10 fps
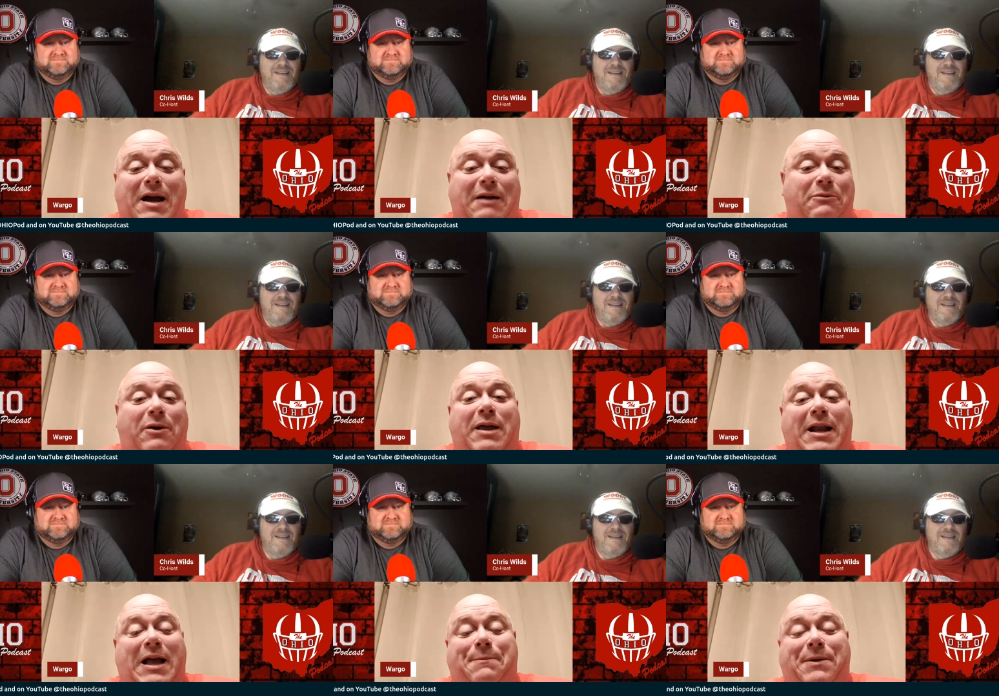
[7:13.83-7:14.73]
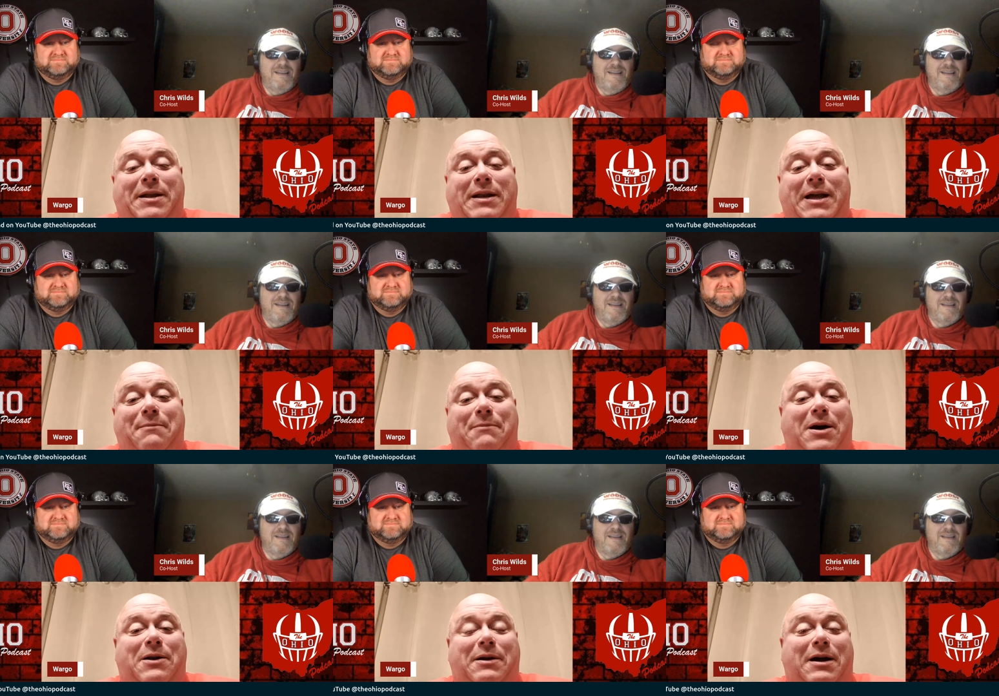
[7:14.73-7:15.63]
Speaker 1: will that happen today in
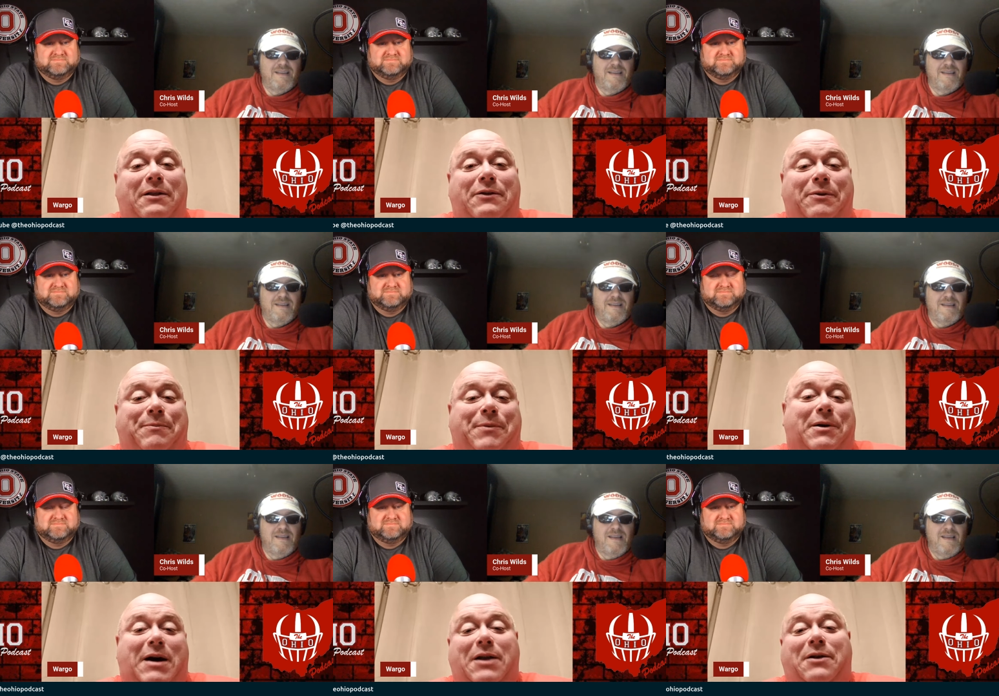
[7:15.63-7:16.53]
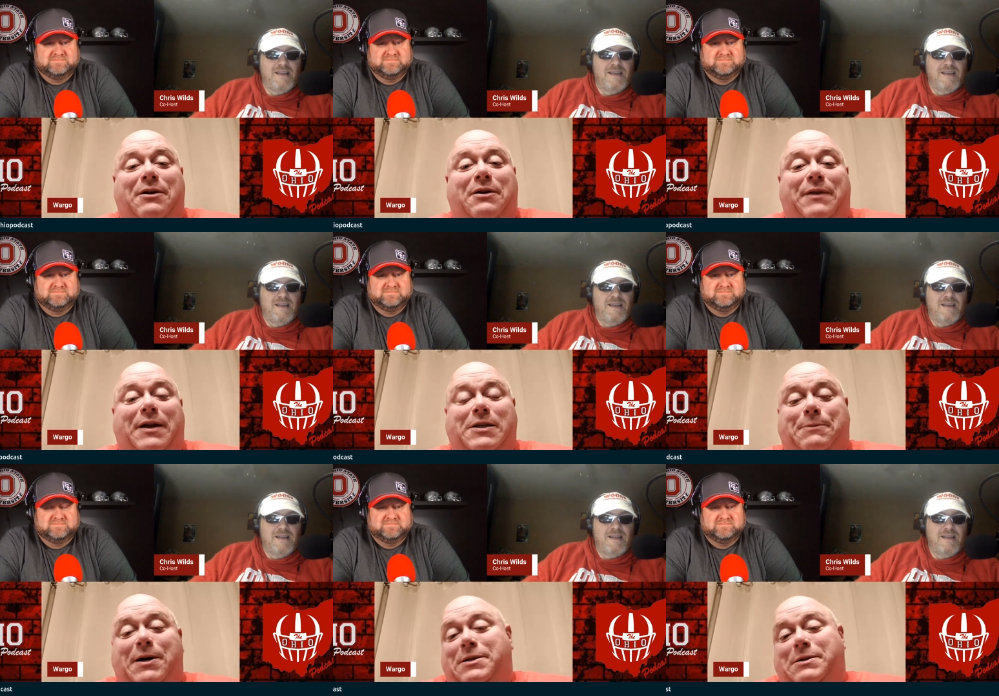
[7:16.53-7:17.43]
modern college football? I don't know if that's
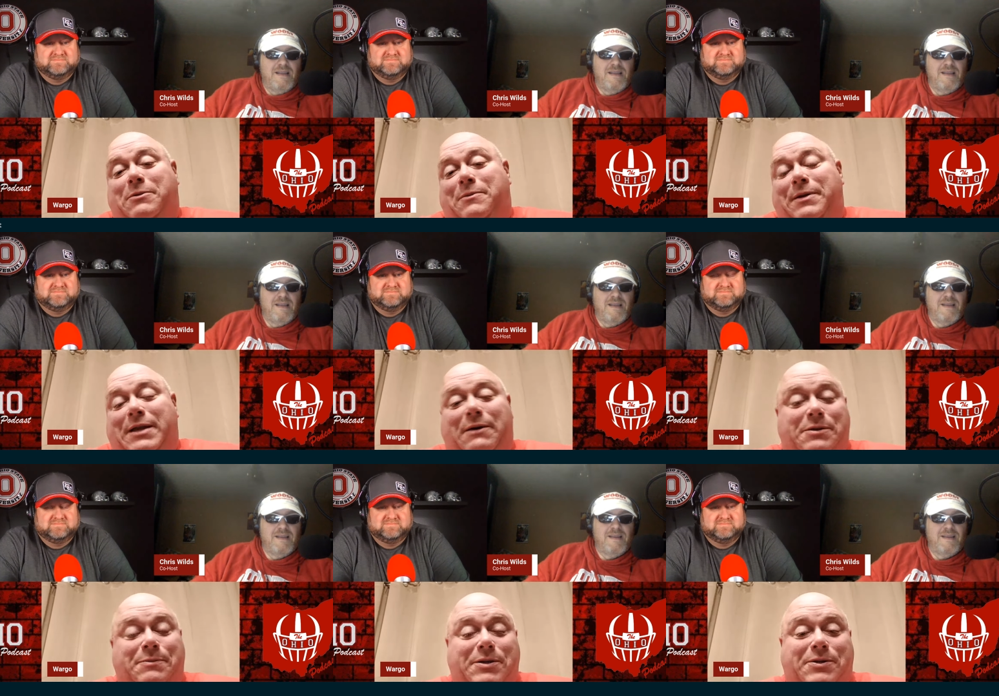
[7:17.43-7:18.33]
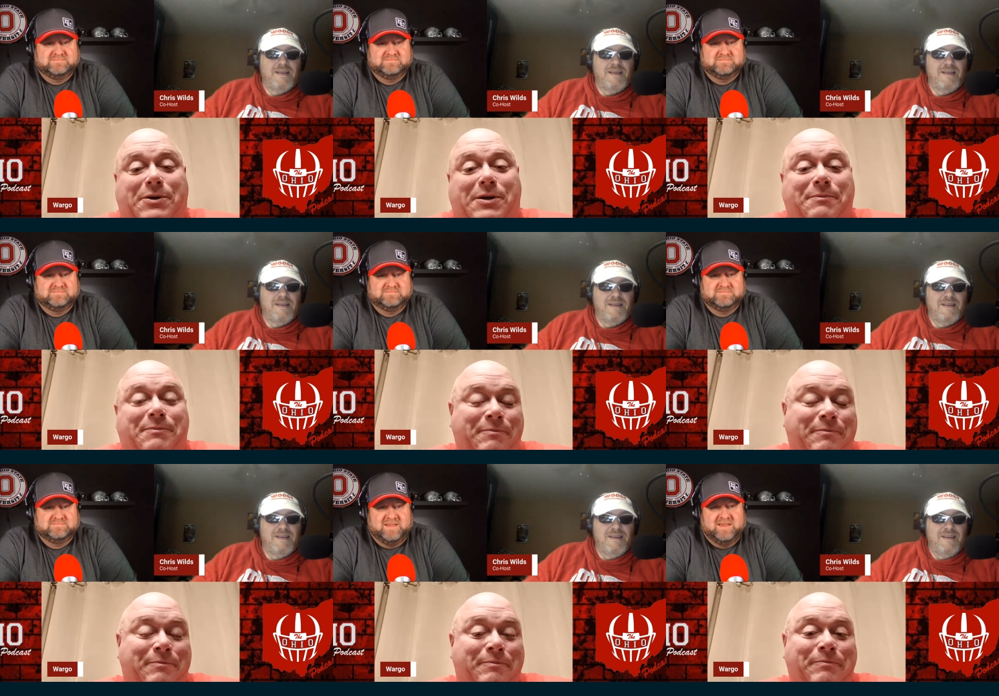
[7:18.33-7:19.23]
possible, but that was my story.
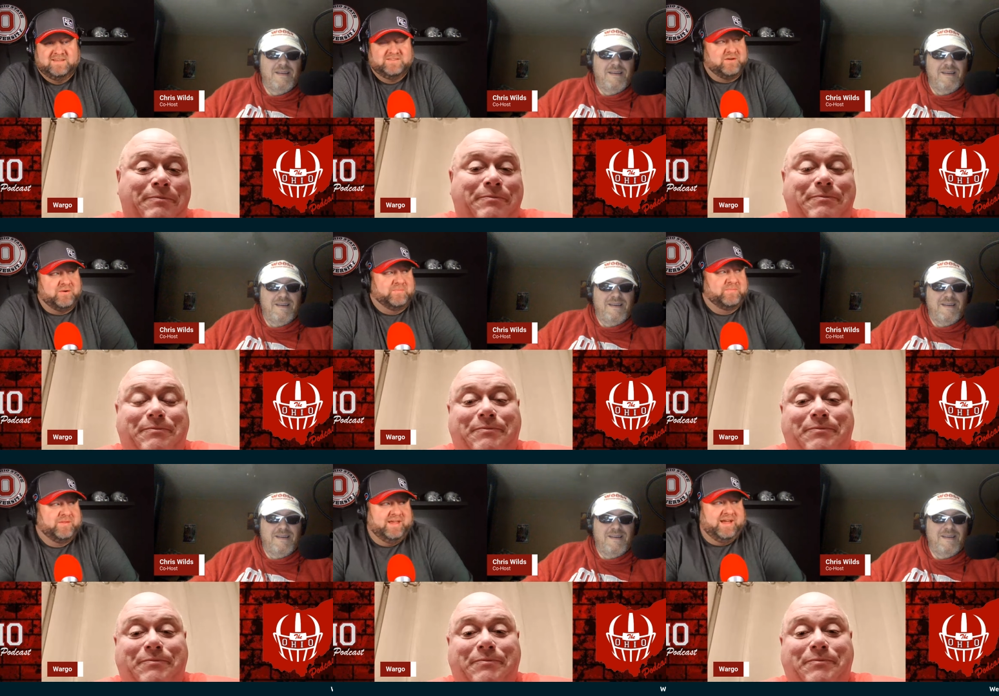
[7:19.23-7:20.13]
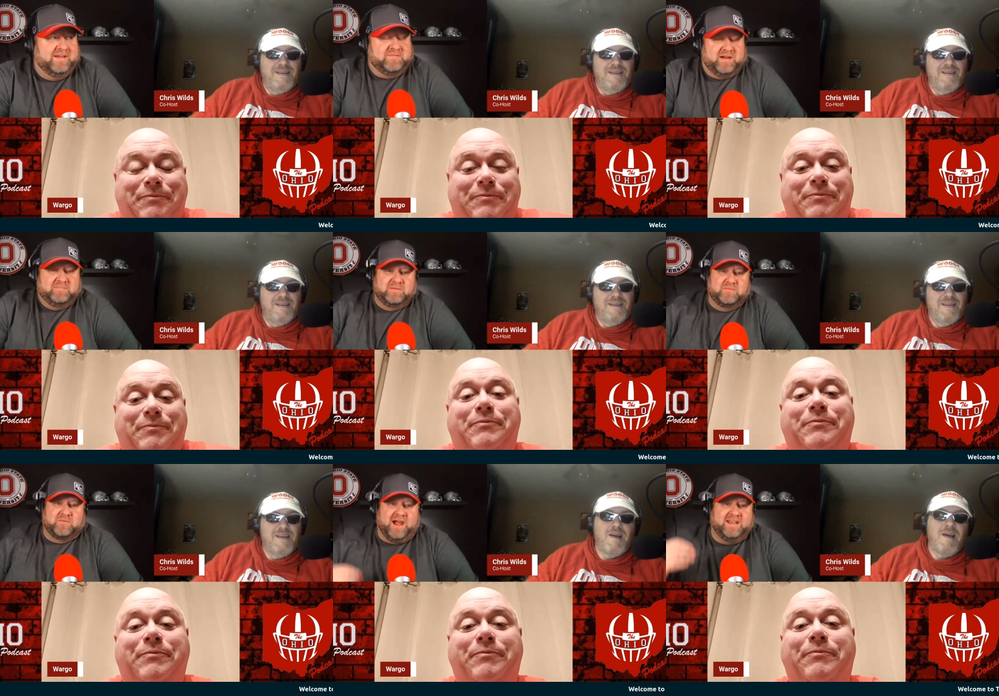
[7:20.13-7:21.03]
Speaker 2: So I've
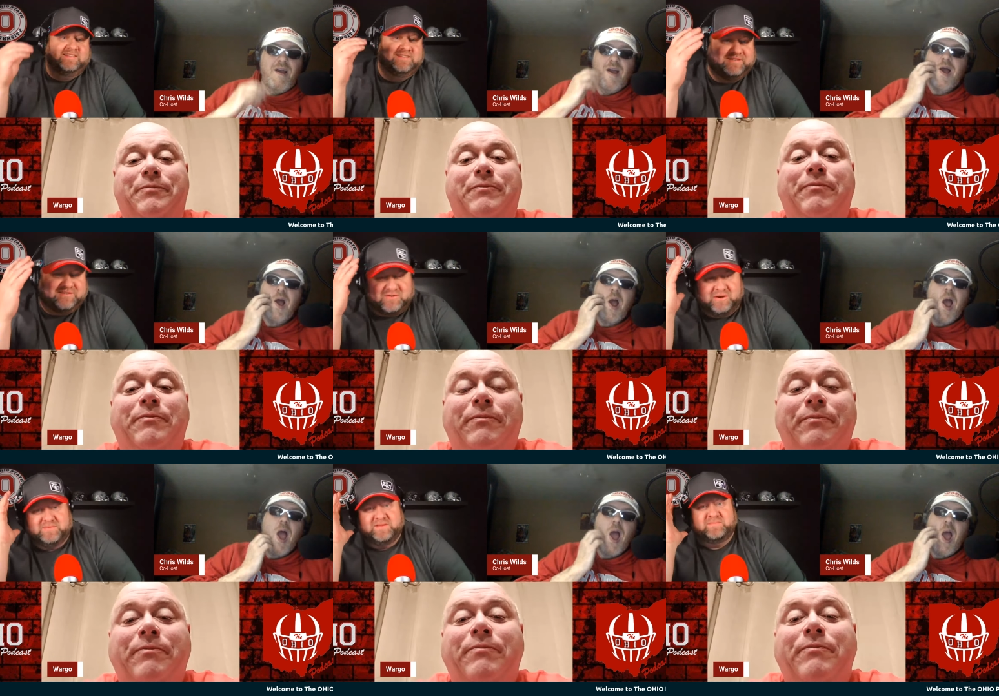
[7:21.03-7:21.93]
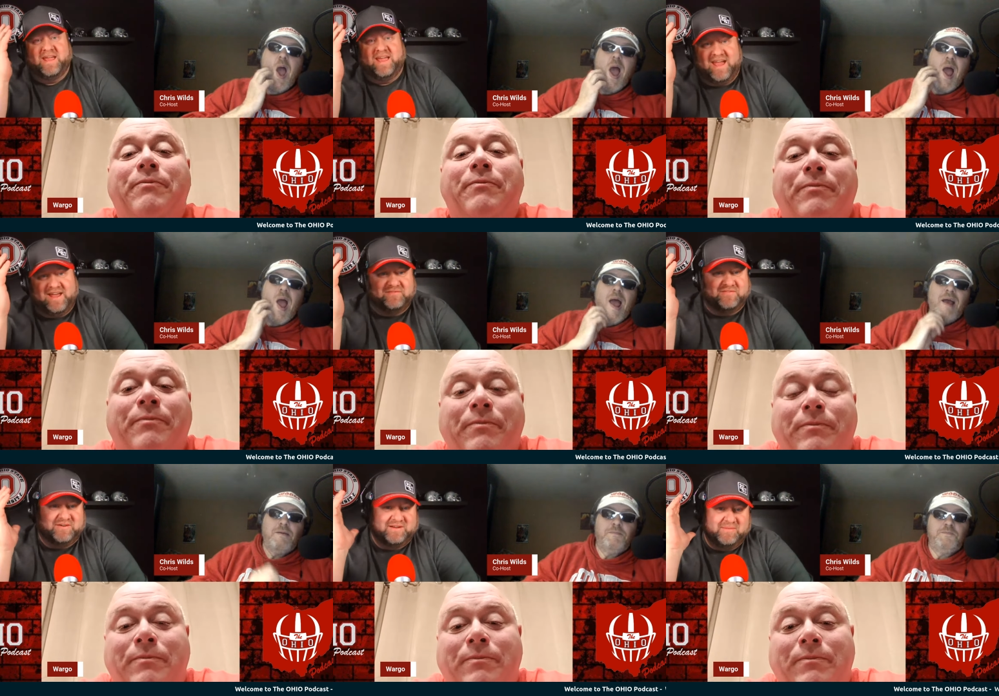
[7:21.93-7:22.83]
been writing this script in my head
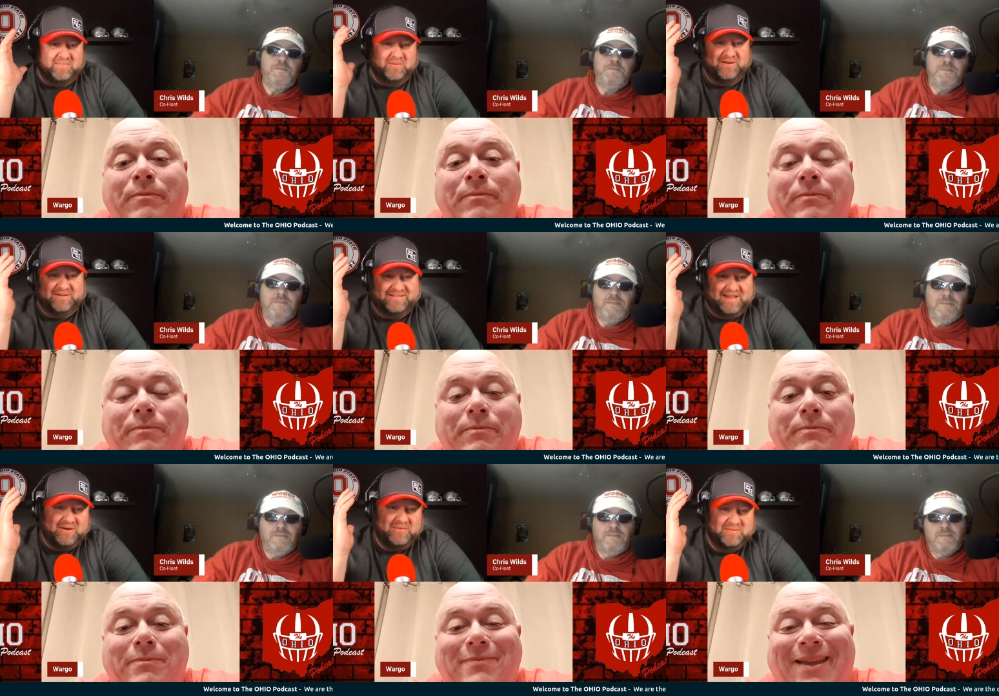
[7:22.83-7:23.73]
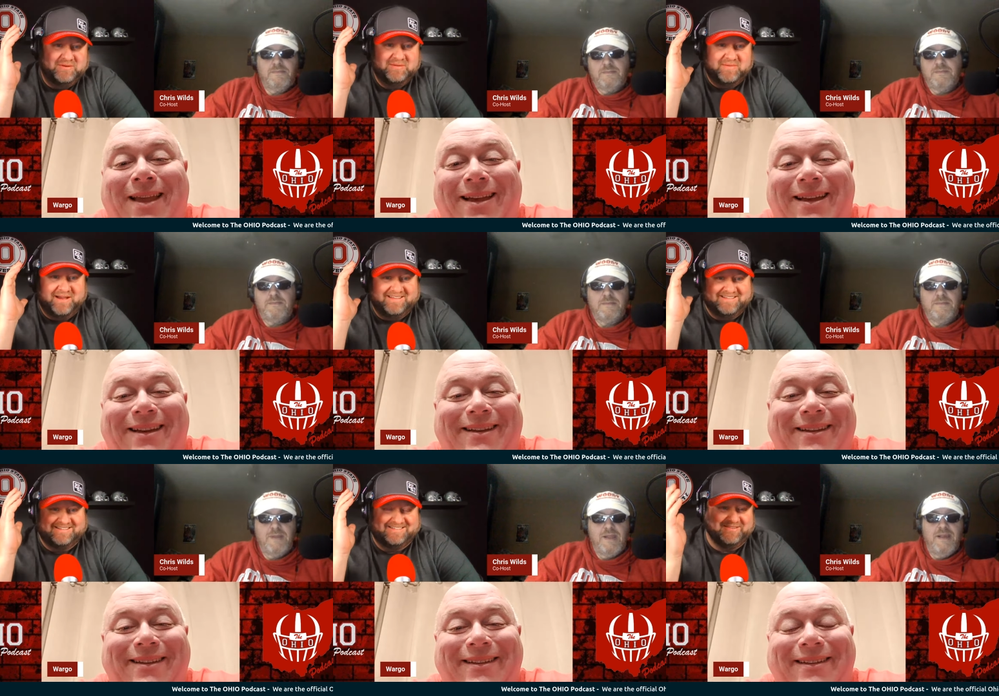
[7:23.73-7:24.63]
for a couple years now, Mike,
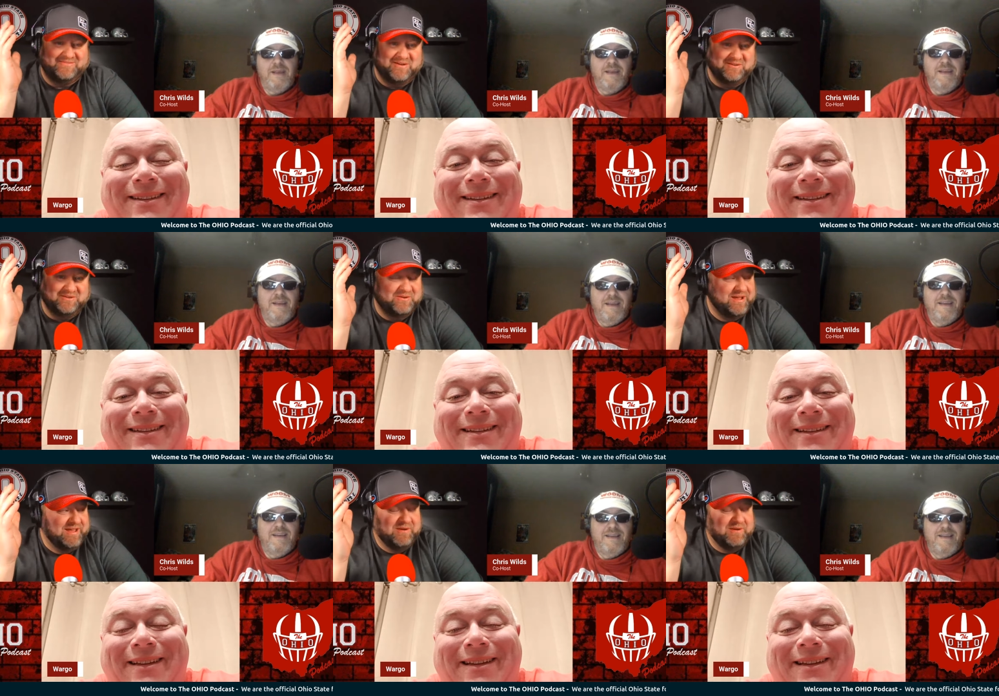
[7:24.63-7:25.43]
since I've known you.